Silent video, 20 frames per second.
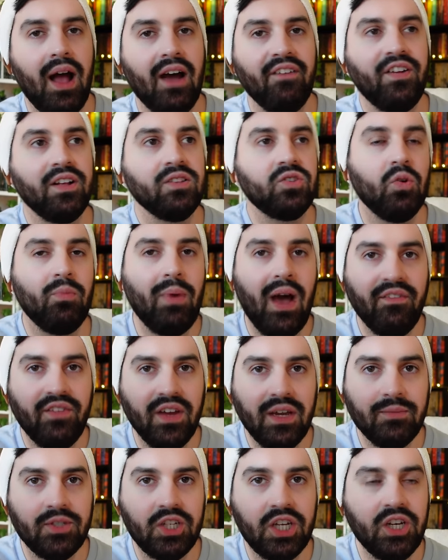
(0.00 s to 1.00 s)
I felt so bad for
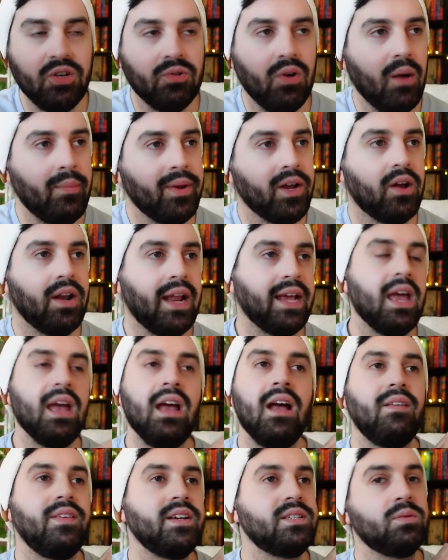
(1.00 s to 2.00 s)
him too. Oh my god, like
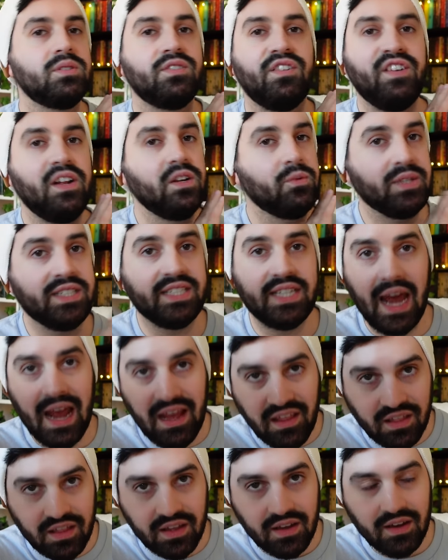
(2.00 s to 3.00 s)
this was filled with
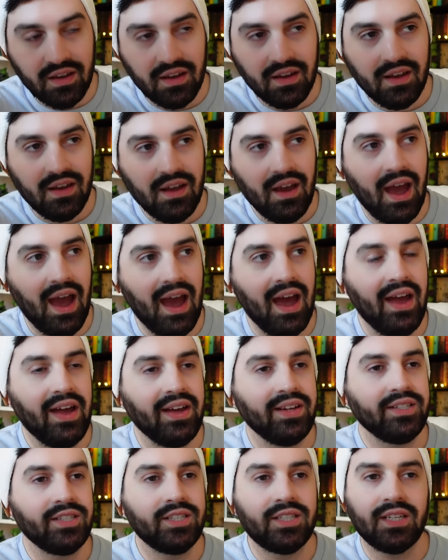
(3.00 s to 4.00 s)
death.
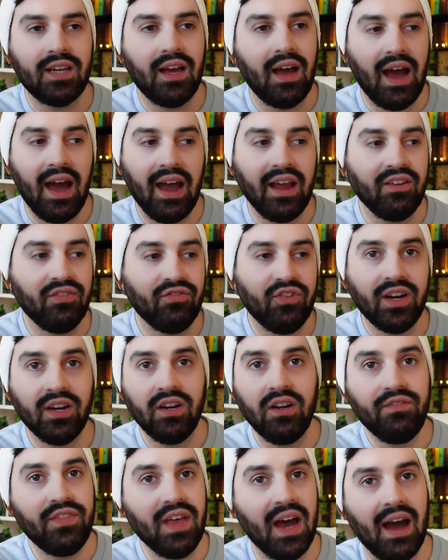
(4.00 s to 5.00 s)
And I freaking
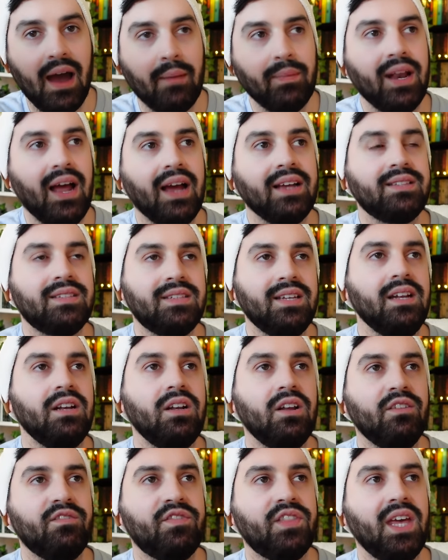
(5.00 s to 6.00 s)
love that. I mean, I still
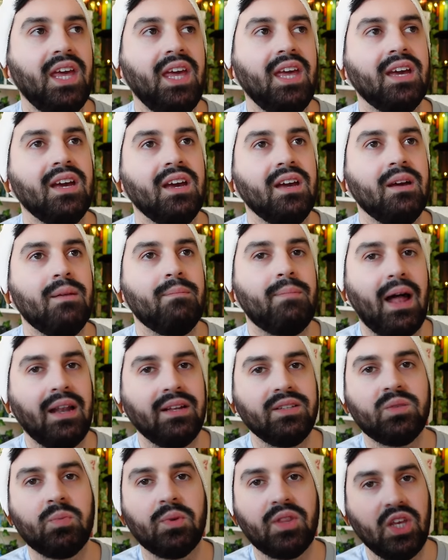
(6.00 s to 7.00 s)
love the
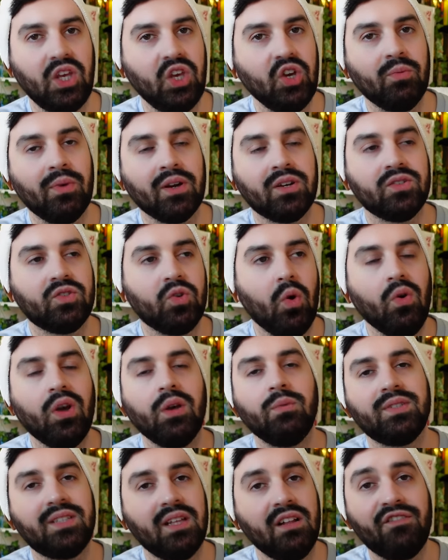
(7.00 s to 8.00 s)
balance with the humor because
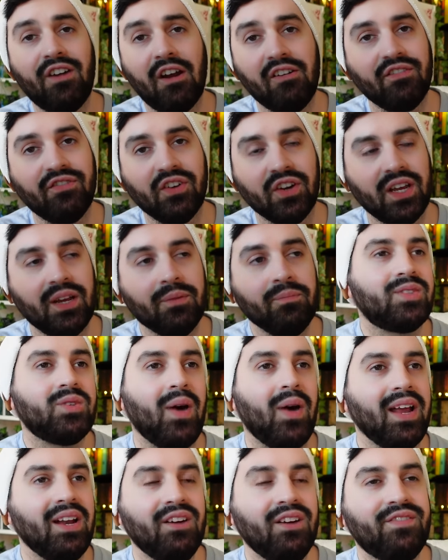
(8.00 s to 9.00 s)
Goku was still very funny. So
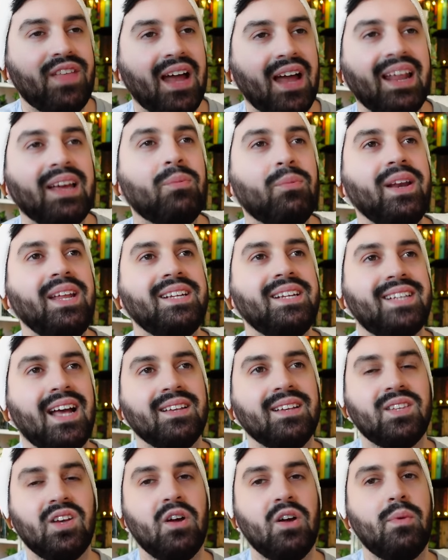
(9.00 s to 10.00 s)
I love that. Like when he
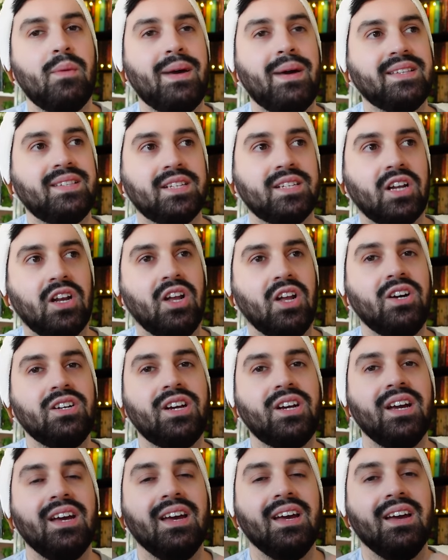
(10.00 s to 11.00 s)
tells the Hermit Master to
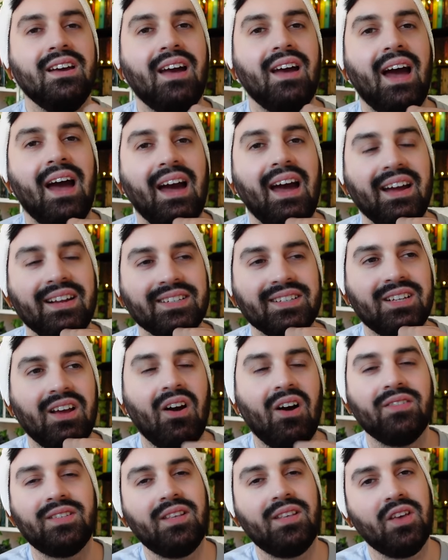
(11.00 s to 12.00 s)
look, and
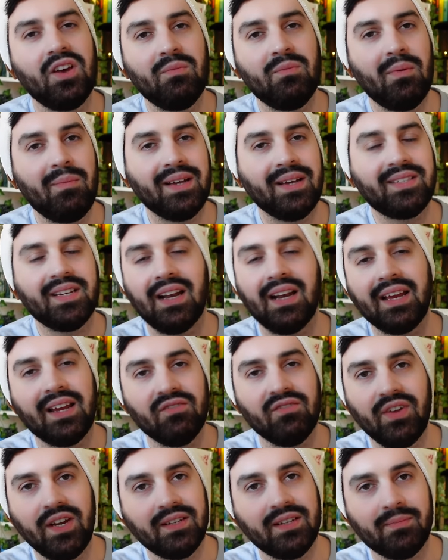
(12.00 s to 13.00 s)
obviously the Hermit Master like
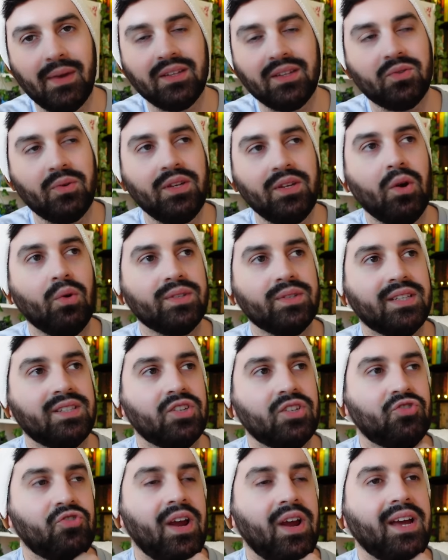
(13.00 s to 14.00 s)
can read his mind, so he knows it's
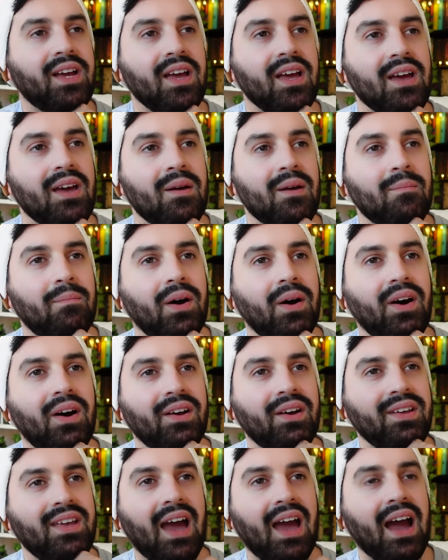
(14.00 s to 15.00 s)
a trick.
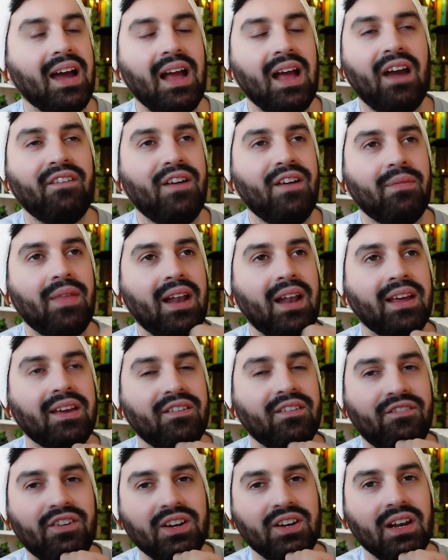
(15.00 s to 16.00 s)
But yeah, I, I found that like
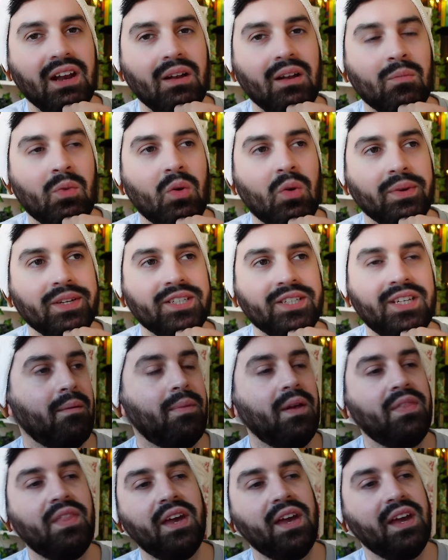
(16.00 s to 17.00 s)
a funny little moment.
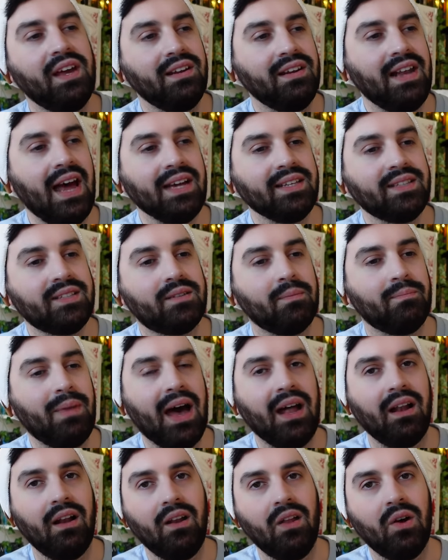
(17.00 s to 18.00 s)
But the last
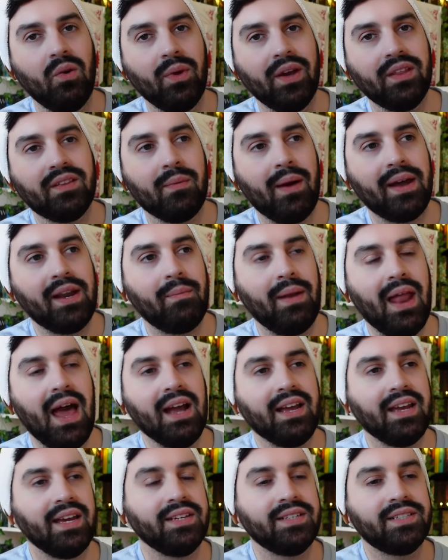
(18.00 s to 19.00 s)
battle with Commander
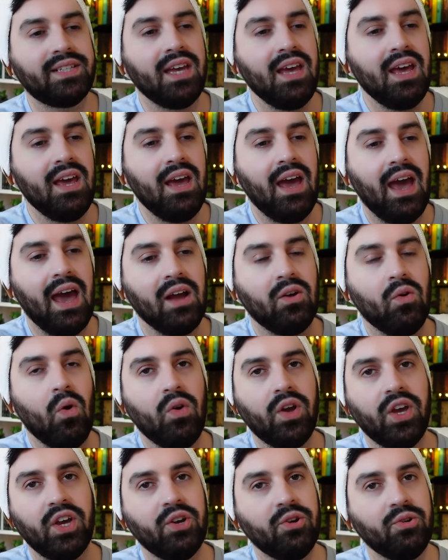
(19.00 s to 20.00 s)
Black and uh,
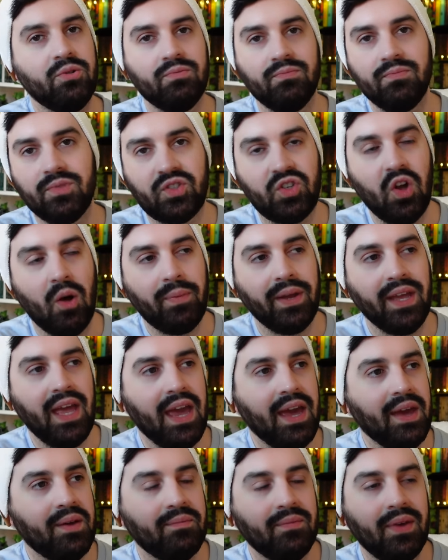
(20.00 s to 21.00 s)
Goku stopping
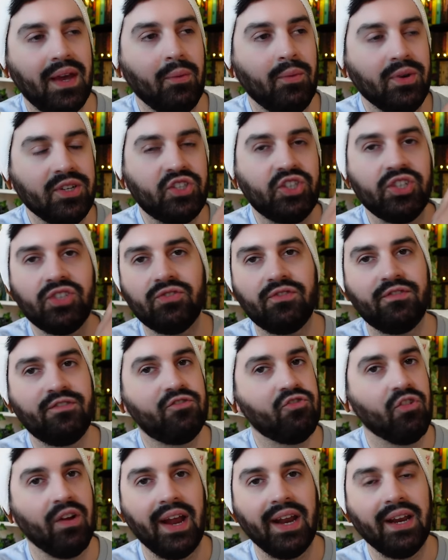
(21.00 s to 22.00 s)
him was just
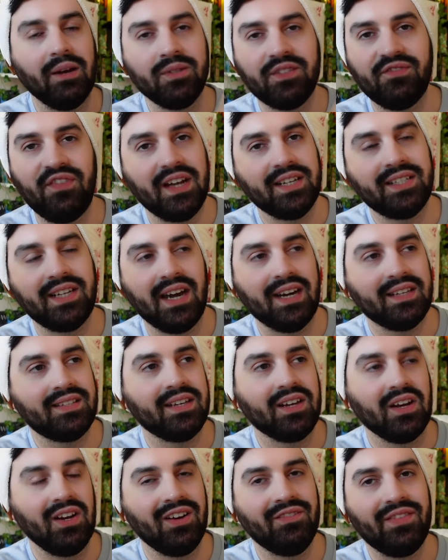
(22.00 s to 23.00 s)
great. It was
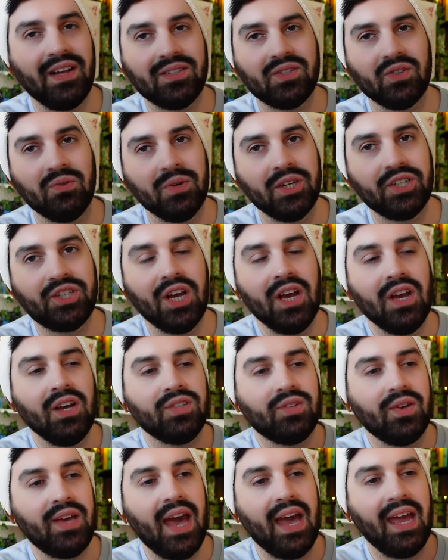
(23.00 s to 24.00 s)
fantastic. Love that so much.
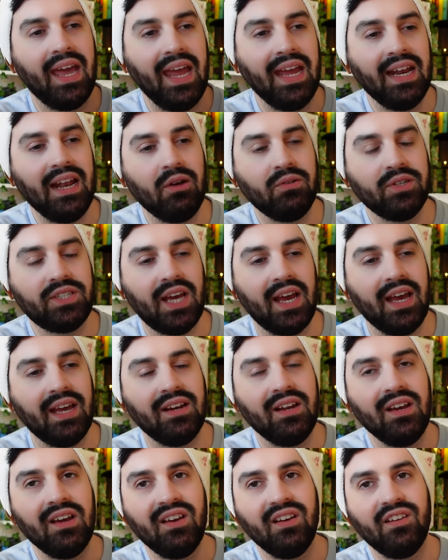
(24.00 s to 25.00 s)
So yeah, 8 out of
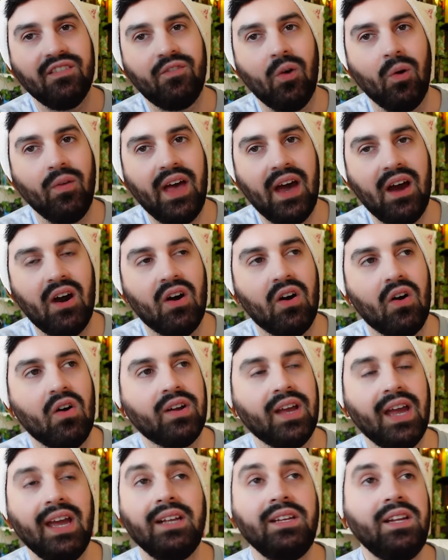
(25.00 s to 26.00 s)
10 for that
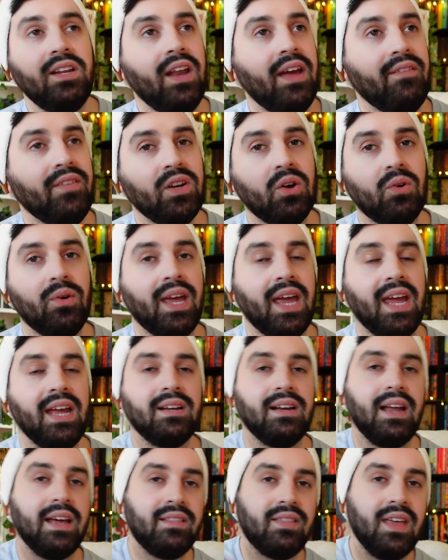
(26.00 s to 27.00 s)
arc. And you never know
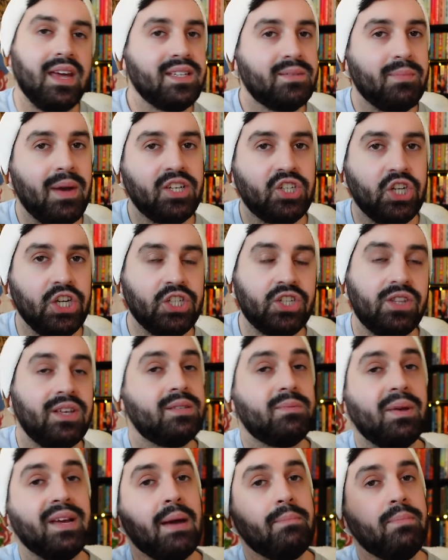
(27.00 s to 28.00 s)
again, like things might change.
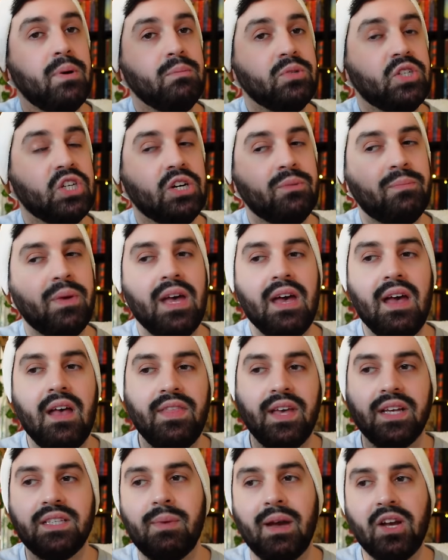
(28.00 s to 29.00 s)
Things might get bumped up.
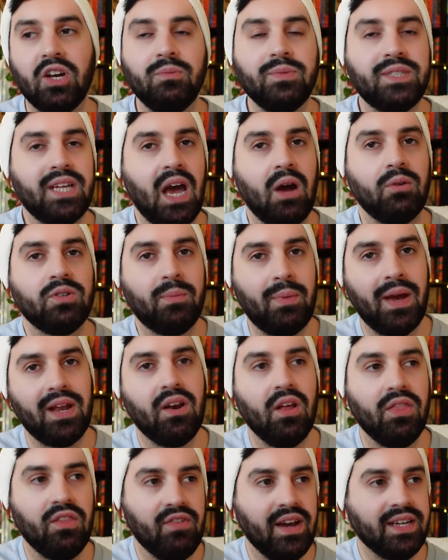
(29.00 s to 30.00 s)
Things might come down
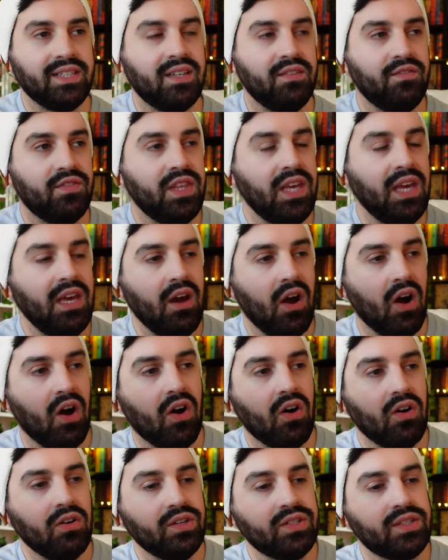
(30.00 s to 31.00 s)
depending on the rest of the
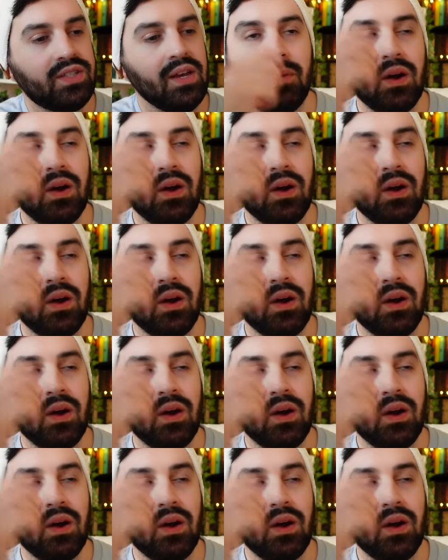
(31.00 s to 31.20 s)
arcs.